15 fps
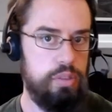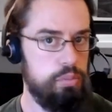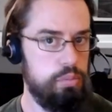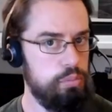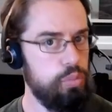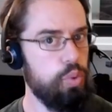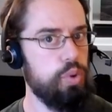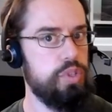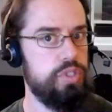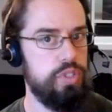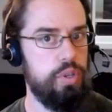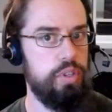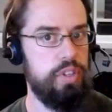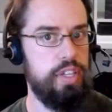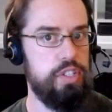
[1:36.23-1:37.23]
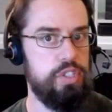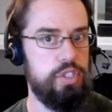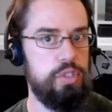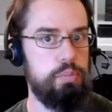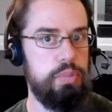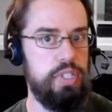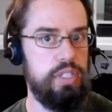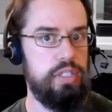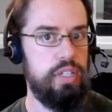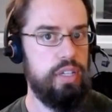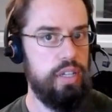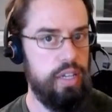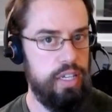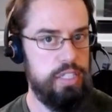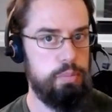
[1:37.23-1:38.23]
more so than they should be,
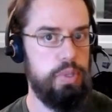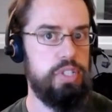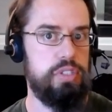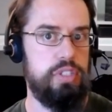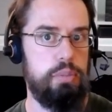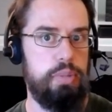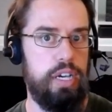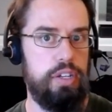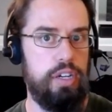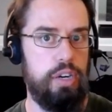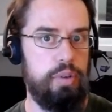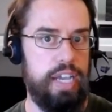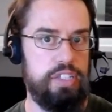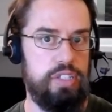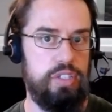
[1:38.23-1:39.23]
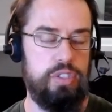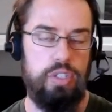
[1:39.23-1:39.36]
especially about our reaction.